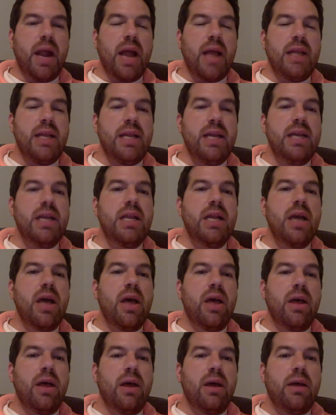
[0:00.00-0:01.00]
I need
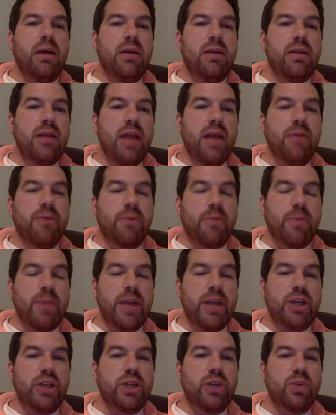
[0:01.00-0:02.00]

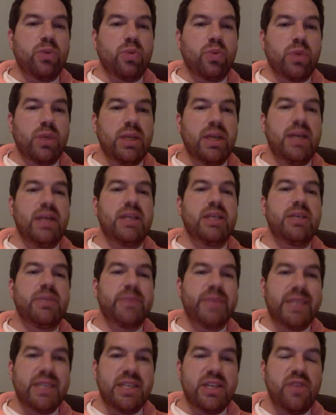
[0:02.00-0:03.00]
information related
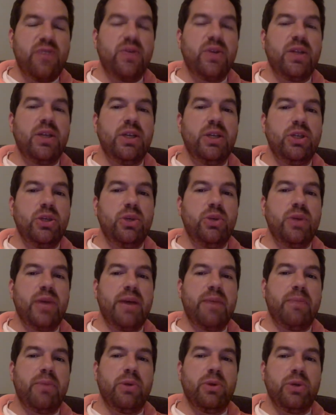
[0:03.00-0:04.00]
specifically to
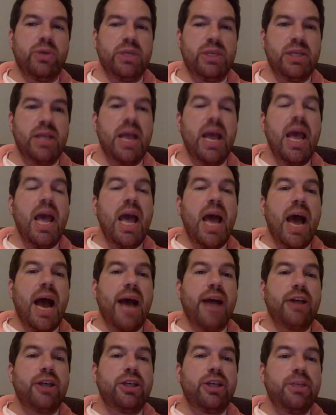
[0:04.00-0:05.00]
that person.
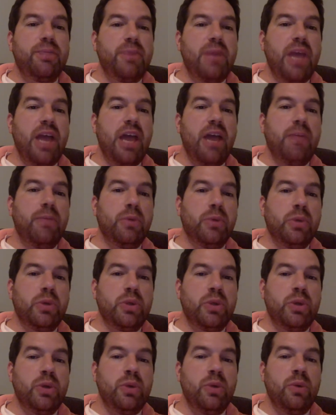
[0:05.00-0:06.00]
I should be able
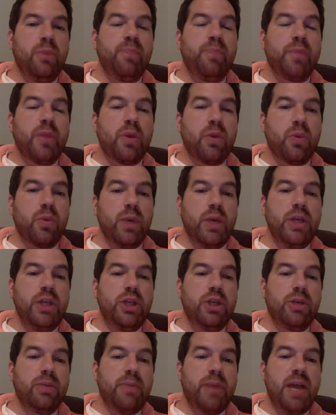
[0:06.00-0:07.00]
to read
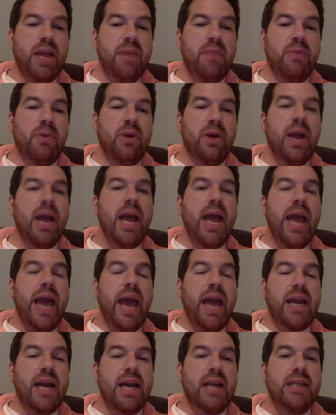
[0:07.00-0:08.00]
your paper
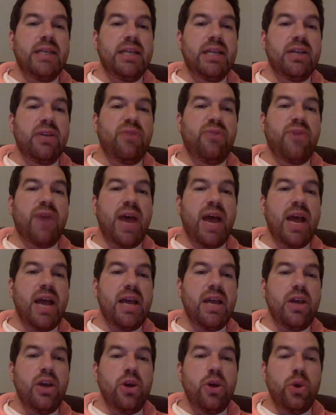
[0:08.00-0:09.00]
and identify
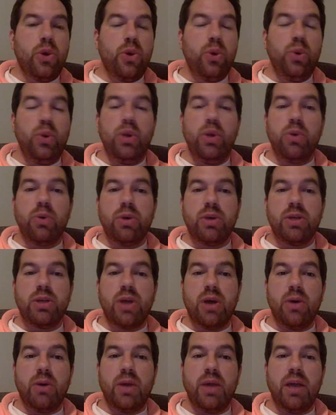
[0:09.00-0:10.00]
who you are
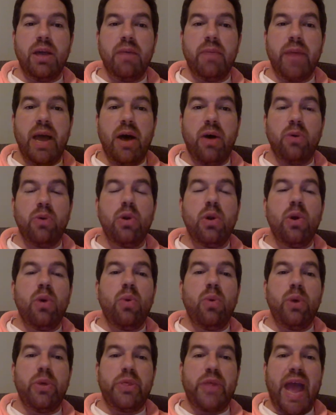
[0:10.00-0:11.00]
talking about
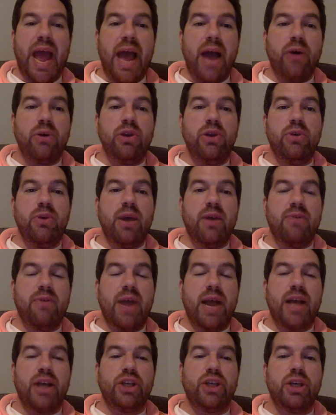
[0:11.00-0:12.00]
without you ever
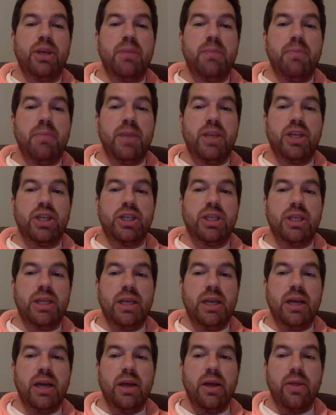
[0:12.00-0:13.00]
actually
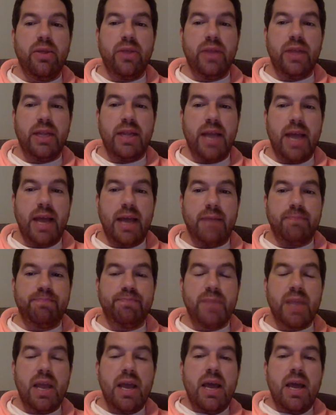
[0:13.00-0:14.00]
mentioning the name.
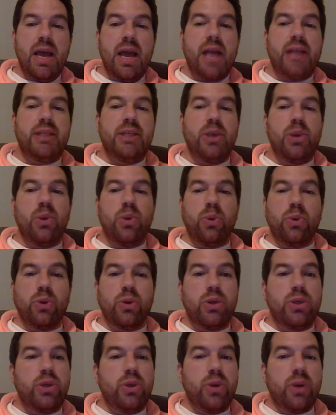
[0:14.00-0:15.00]
And so in
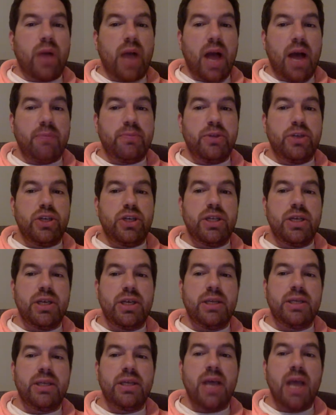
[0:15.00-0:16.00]
order to accomplish
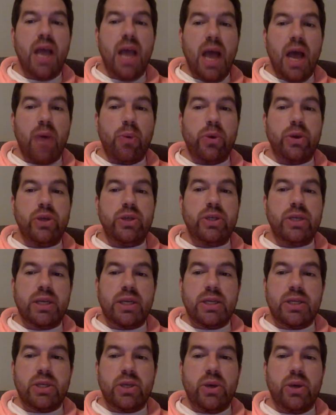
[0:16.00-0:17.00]
this, I want you to
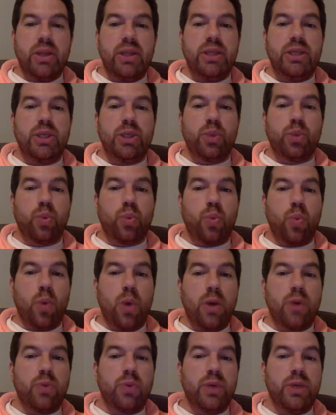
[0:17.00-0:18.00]
consult at least
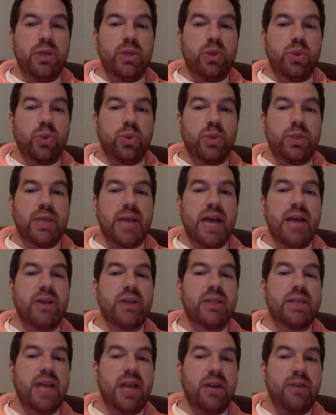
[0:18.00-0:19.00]
one resource
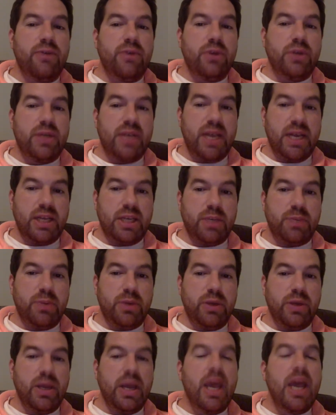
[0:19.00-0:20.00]
outside of your
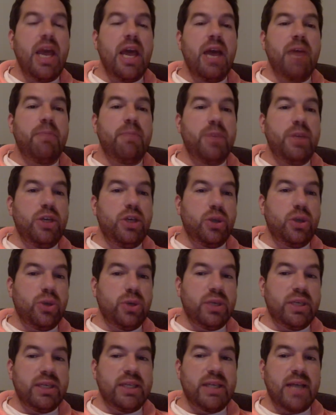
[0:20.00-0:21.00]
textbook and be sure
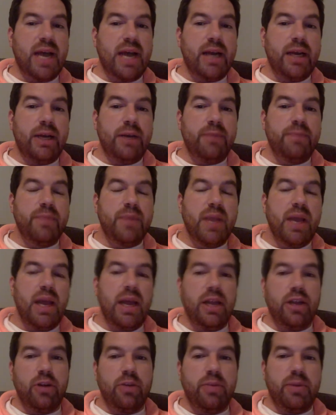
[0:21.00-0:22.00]
to cite it
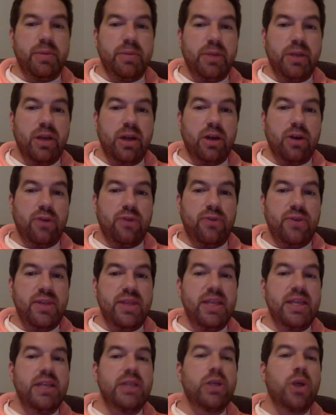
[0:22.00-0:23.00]
in your bibliography.
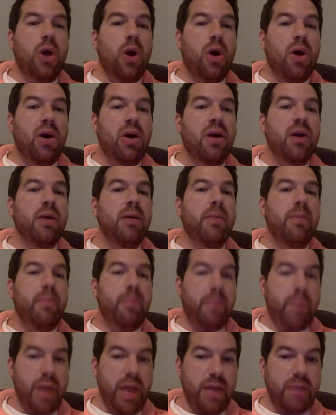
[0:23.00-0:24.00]
These are
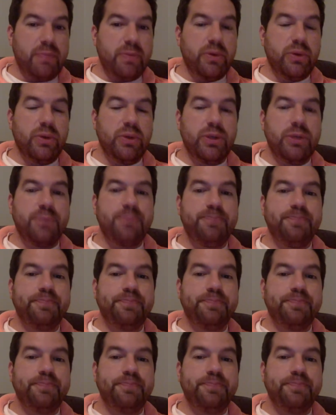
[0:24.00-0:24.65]
papers.